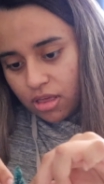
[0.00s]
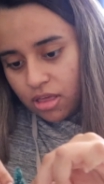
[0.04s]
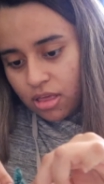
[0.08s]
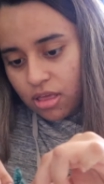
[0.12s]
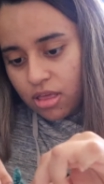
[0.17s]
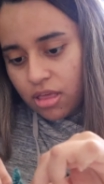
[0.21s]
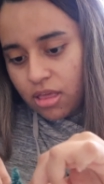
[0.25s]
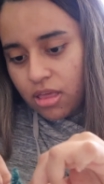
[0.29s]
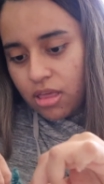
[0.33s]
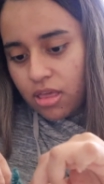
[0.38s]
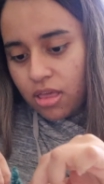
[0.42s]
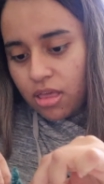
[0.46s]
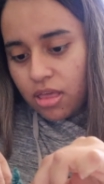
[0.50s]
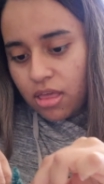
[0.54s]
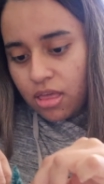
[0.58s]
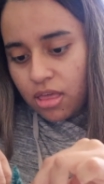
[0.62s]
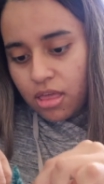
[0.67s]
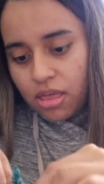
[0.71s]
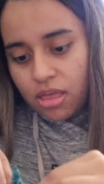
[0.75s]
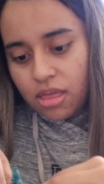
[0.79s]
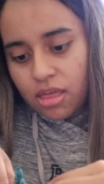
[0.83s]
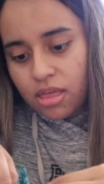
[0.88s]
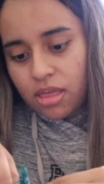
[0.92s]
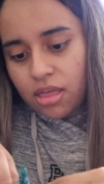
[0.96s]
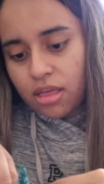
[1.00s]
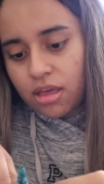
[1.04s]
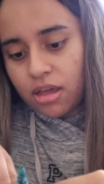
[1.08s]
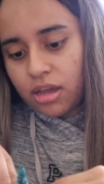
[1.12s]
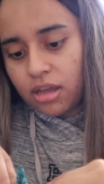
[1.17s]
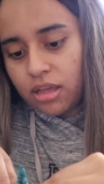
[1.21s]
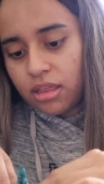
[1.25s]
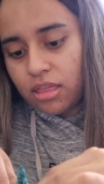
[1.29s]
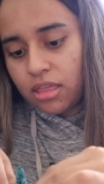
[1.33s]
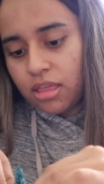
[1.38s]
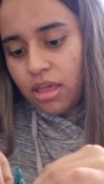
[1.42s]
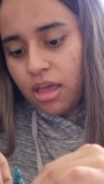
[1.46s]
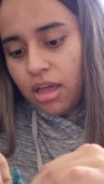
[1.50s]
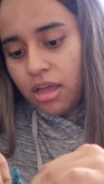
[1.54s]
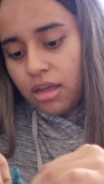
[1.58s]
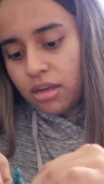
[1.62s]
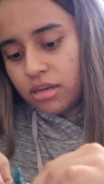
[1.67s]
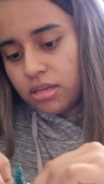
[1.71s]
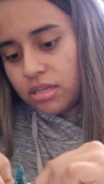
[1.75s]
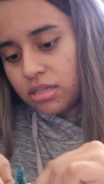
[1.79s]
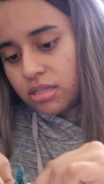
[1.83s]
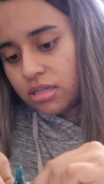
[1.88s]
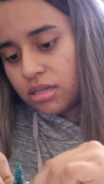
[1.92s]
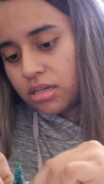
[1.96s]
Like
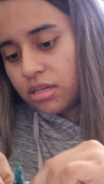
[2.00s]
that.